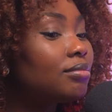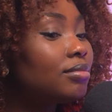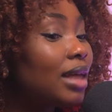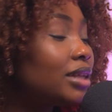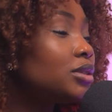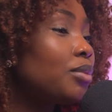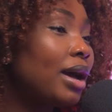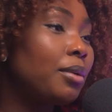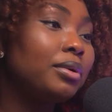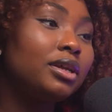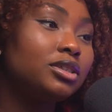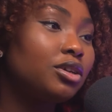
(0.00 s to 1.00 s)
that's why I
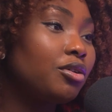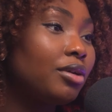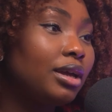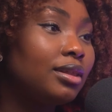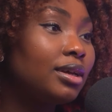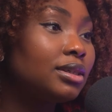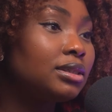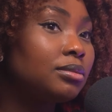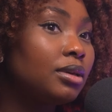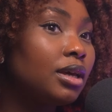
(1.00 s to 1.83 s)
wanted to create this.